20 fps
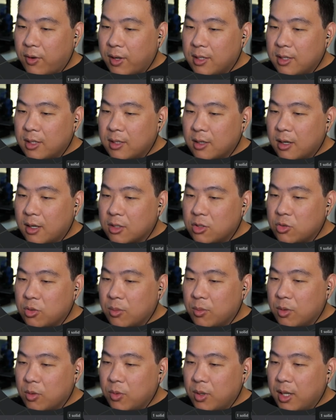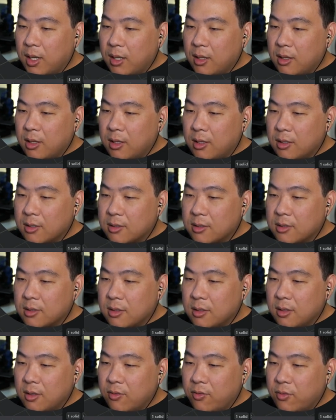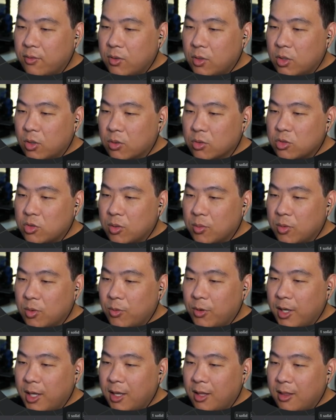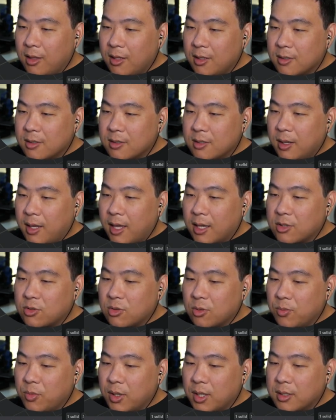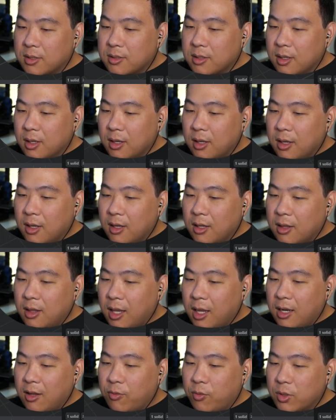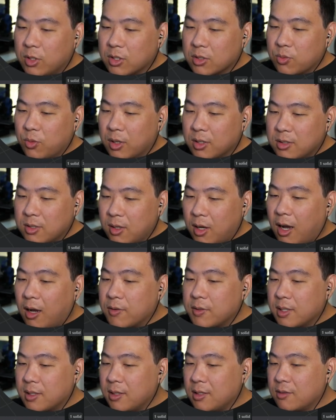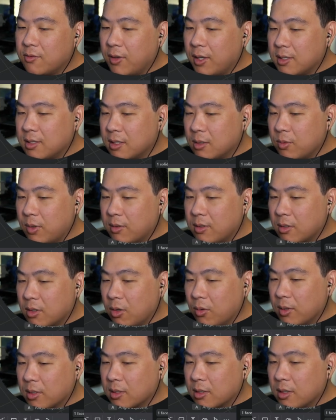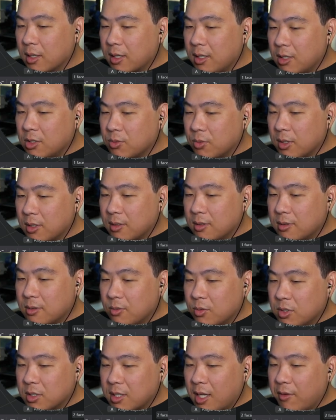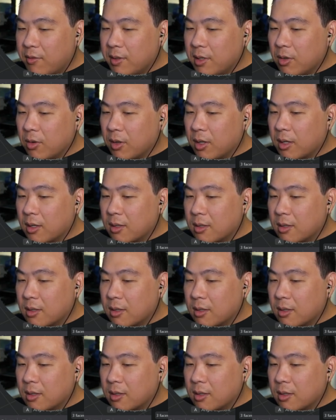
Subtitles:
did not trim away these, if you don't trim away these extra bits, then if we just want to offset these faces, we have to go and click each one, which is kind of annoying.